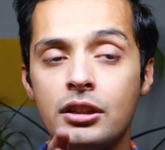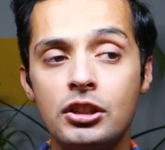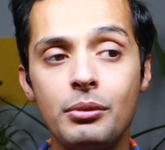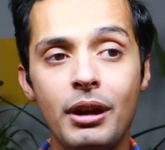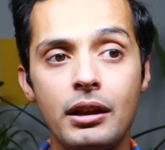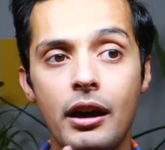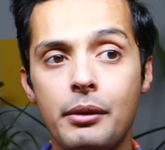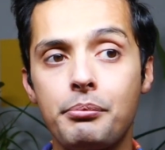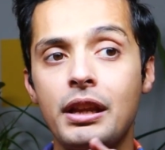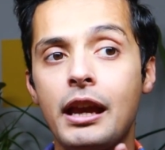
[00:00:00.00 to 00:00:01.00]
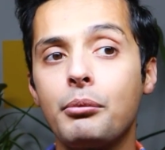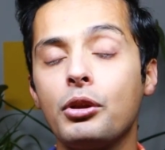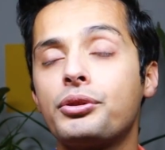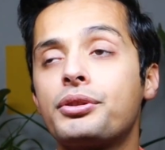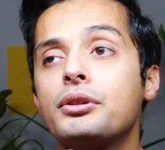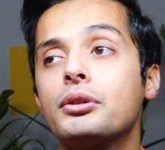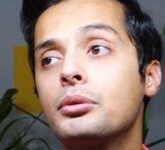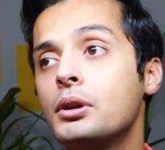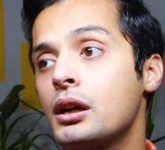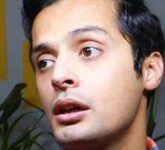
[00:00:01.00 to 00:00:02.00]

you may not have been able to